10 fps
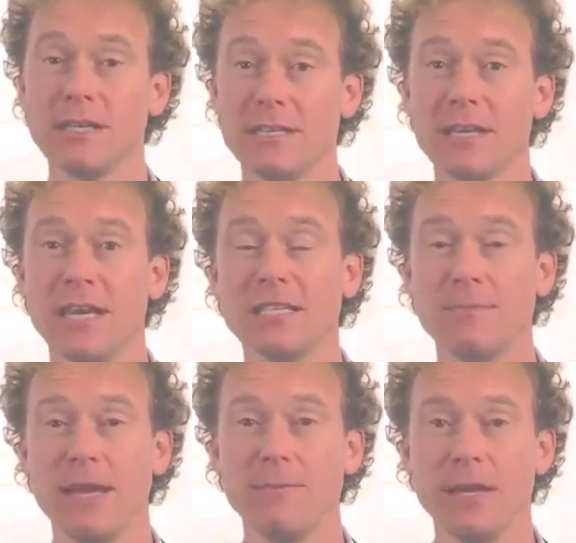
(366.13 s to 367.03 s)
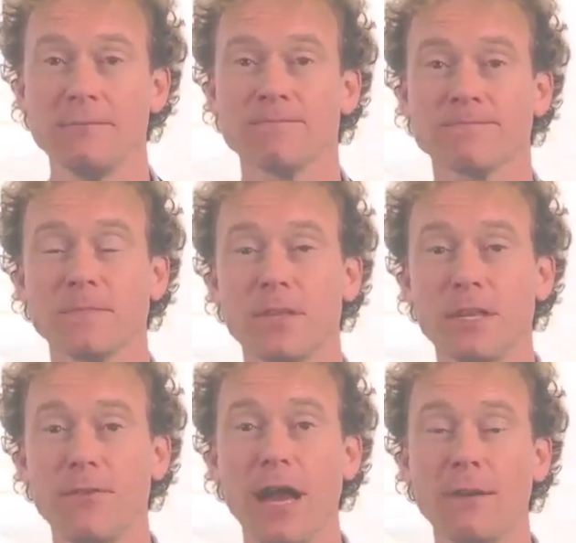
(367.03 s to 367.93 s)
In this case, maybe the
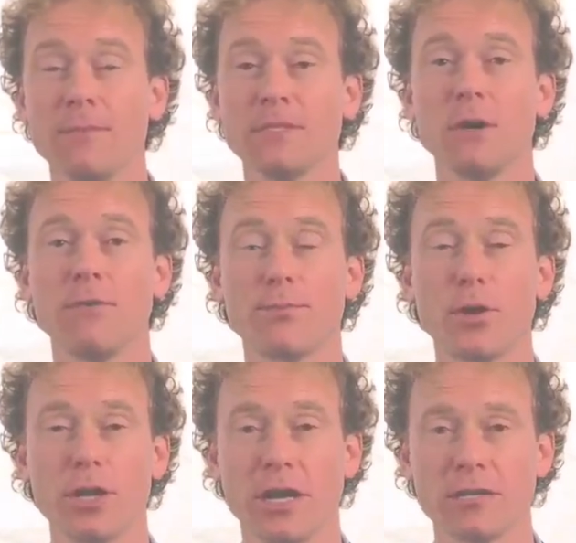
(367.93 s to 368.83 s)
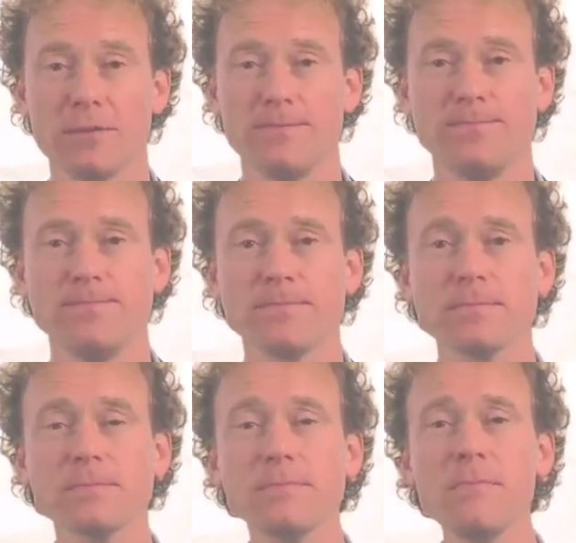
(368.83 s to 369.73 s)
development of a product
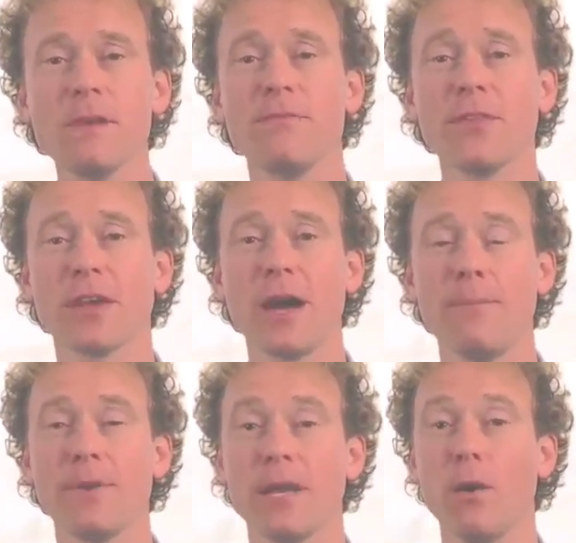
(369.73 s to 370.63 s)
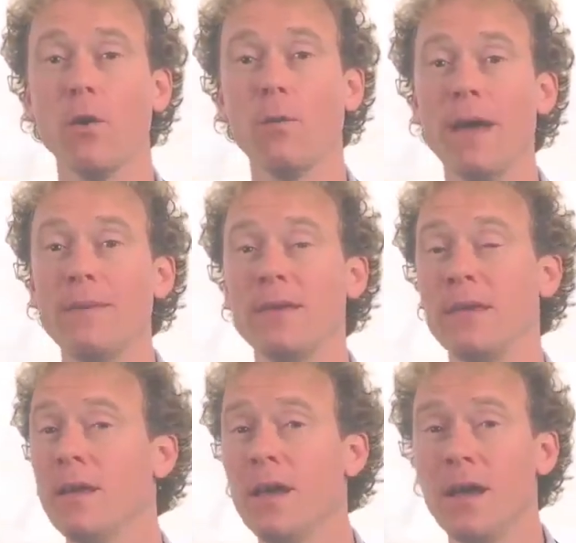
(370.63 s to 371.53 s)
for the company, or
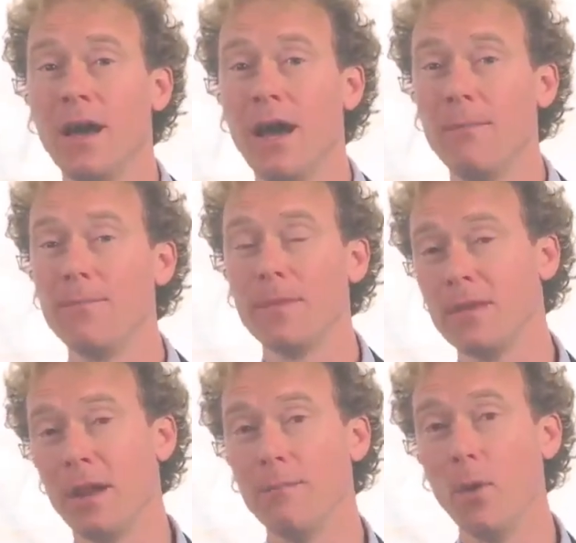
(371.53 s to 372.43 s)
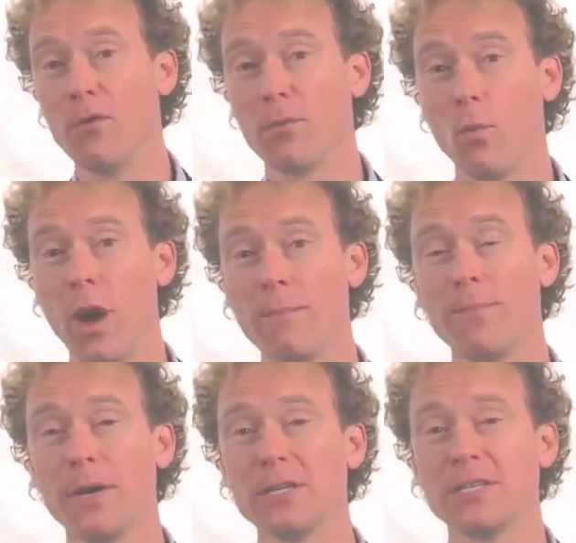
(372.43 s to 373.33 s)
maybe more than one
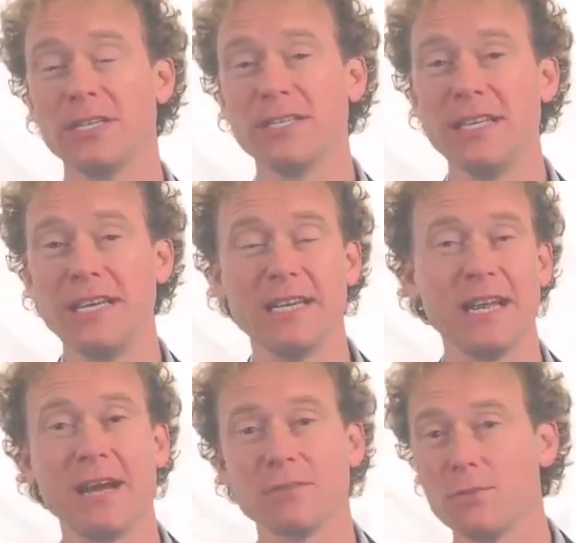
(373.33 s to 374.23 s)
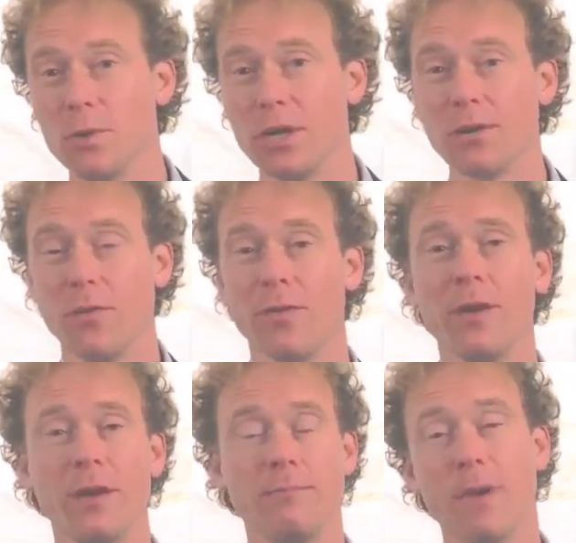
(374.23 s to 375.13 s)
person is needed now to work on
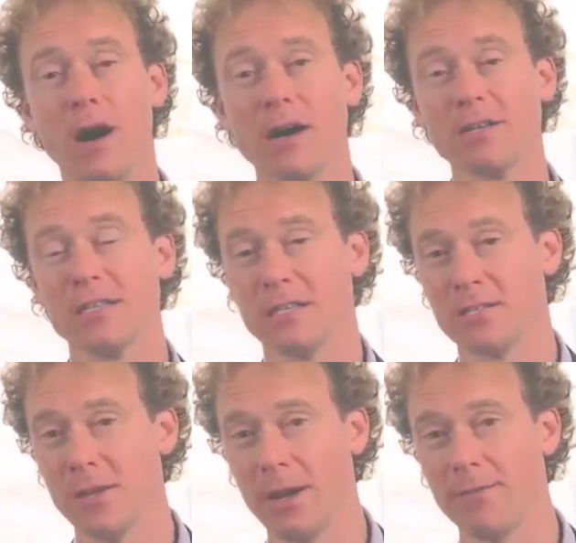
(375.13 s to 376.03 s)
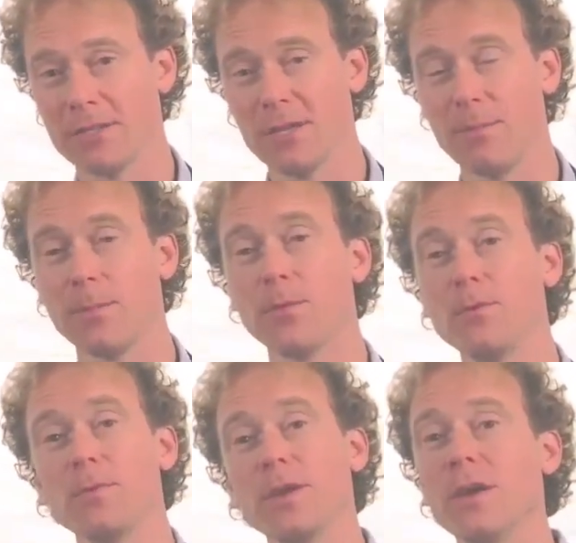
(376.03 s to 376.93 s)
marketing. So you have a
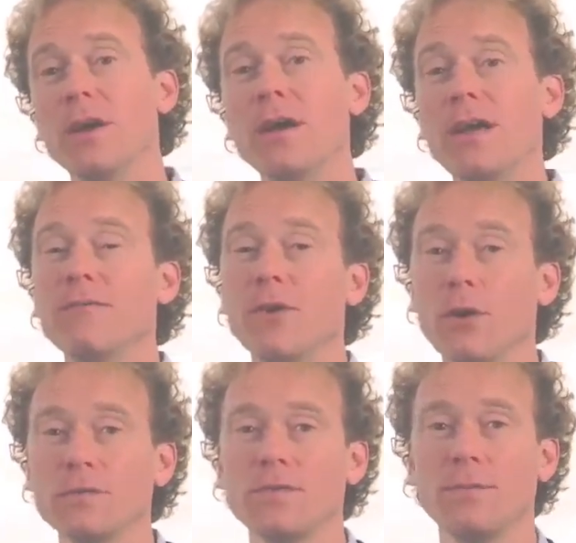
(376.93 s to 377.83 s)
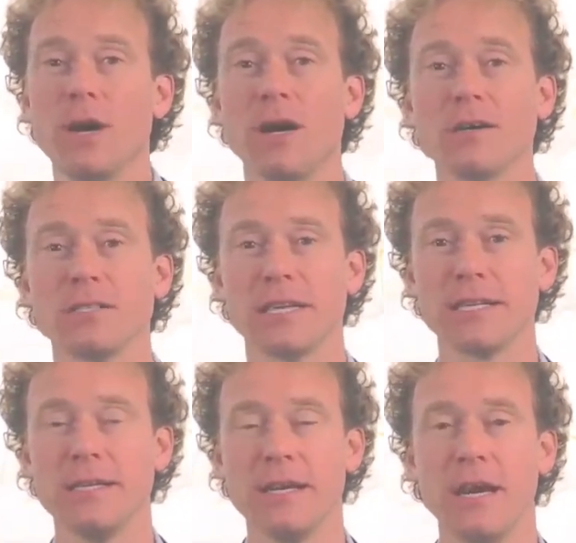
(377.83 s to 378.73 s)
subgroup that evolves for marketing.
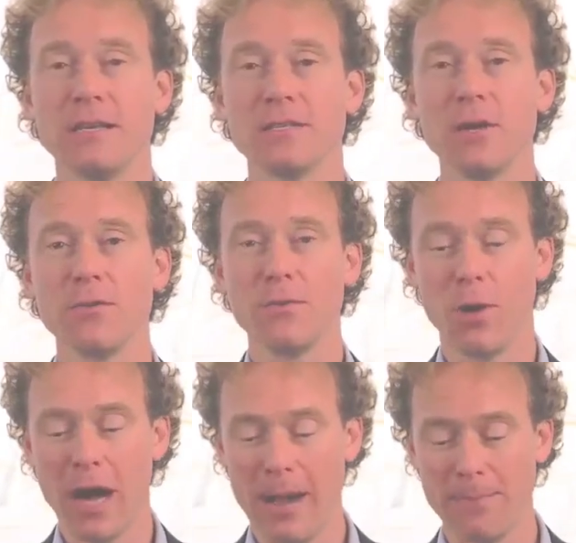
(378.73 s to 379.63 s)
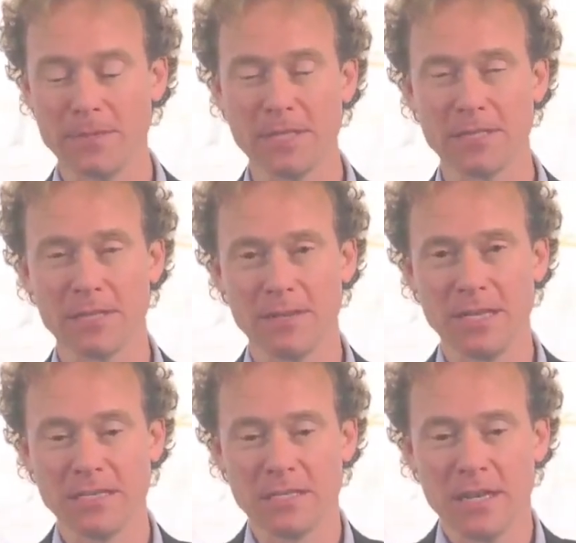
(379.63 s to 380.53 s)
And so what happens is that
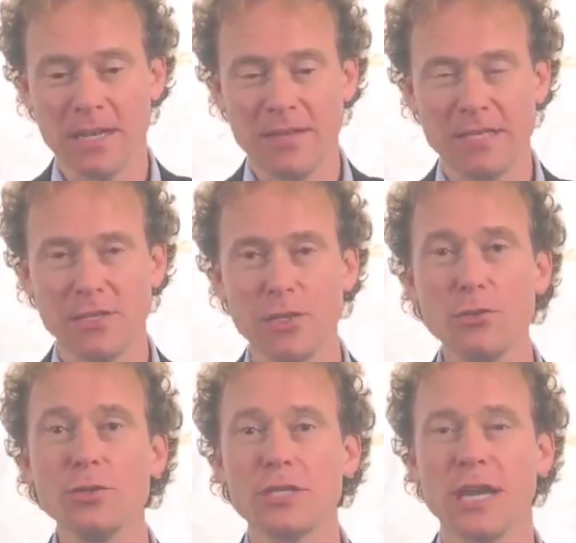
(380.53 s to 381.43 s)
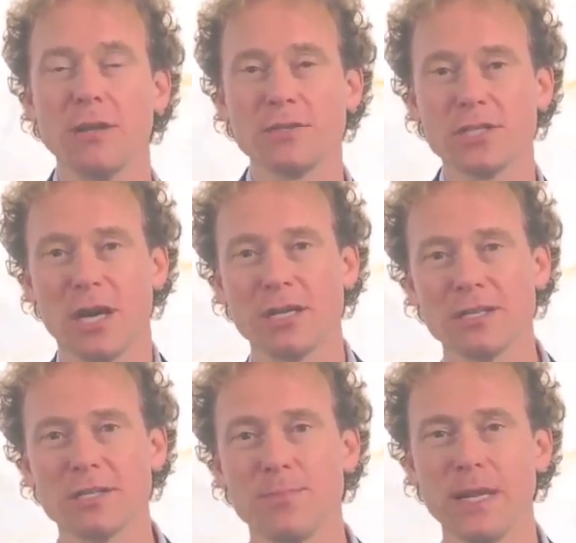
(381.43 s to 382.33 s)
these new cells start
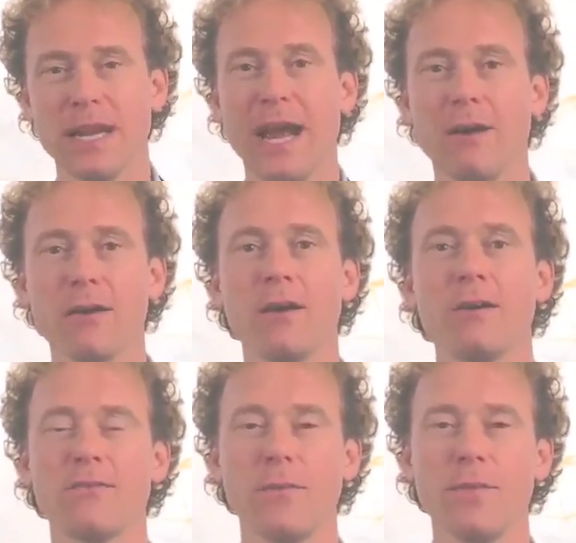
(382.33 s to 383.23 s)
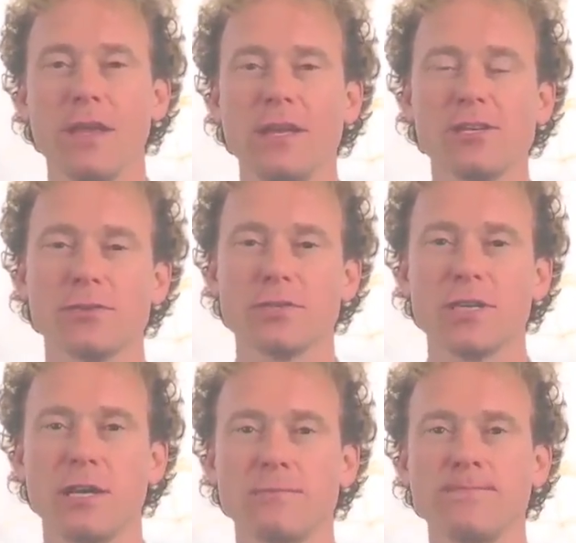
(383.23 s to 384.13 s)
to split out from the initial
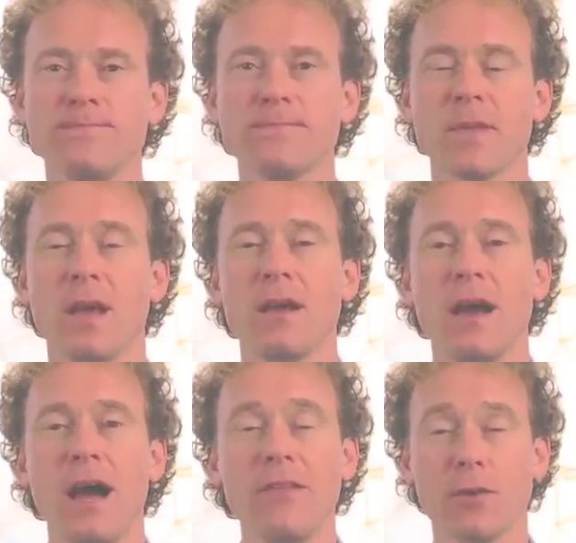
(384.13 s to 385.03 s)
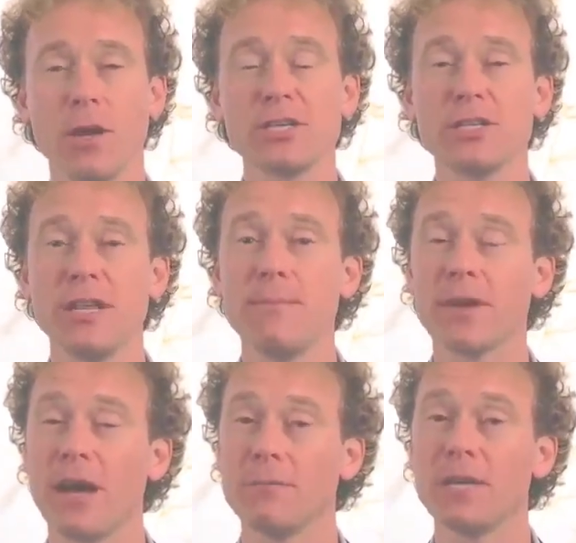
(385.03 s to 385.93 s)
cell. And the question then
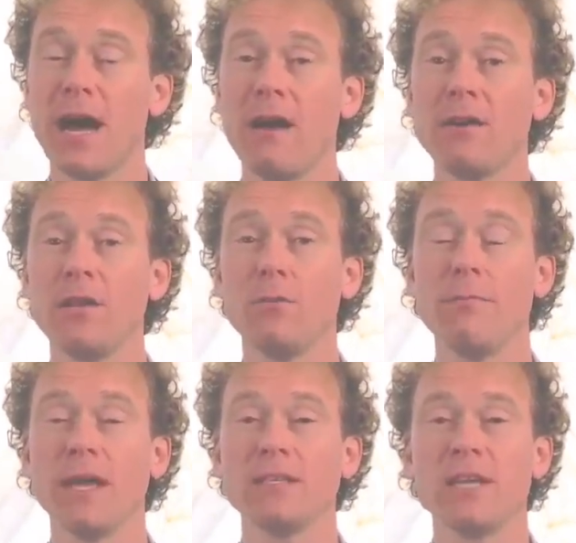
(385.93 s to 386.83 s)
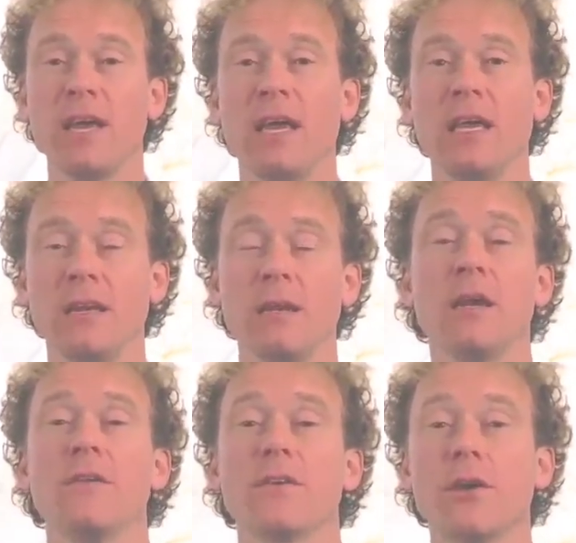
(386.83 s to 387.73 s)
becomes, how do you maintain
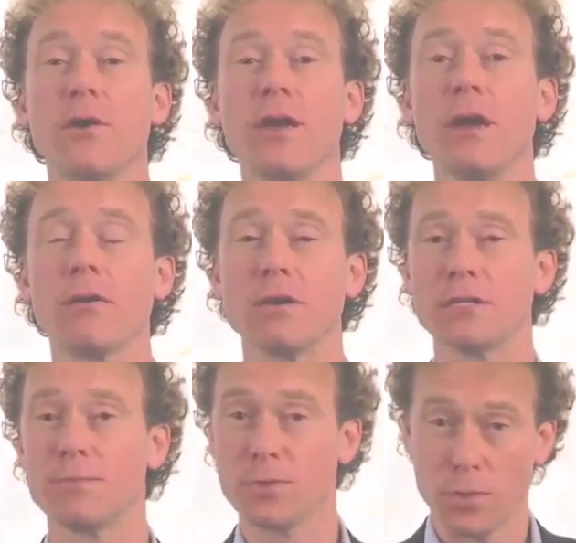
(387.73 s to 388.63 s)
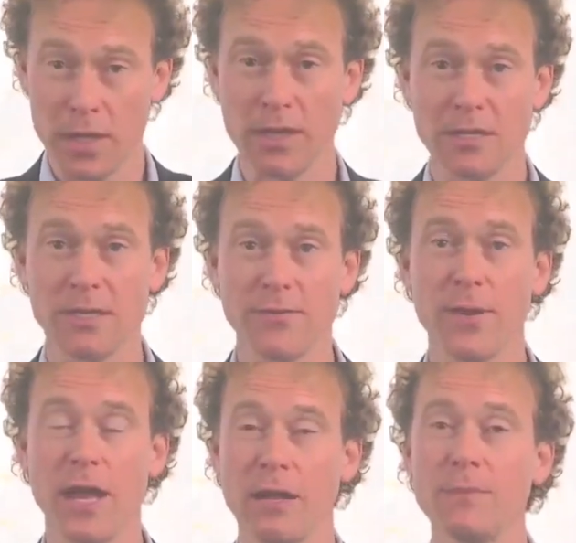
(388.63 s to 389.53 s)
the coherence between these
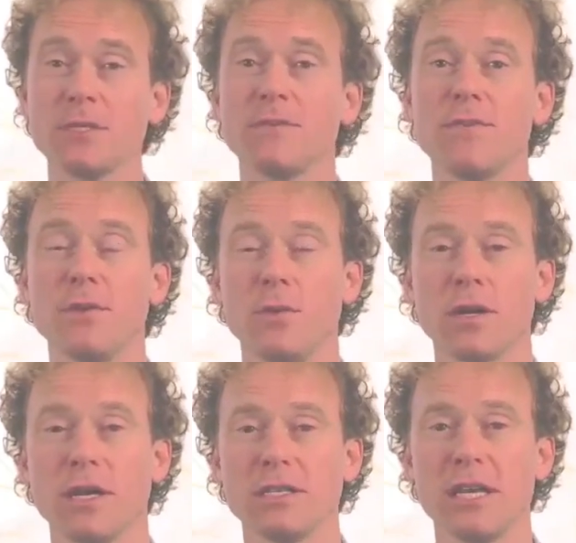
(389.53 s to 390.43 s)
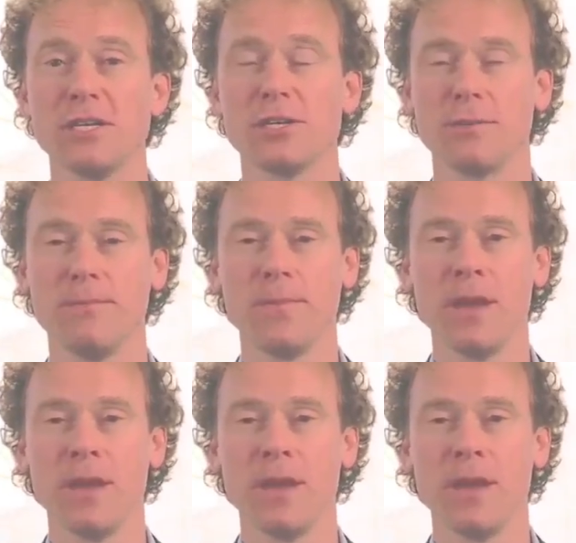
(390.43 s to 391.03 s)
different elements of the organization?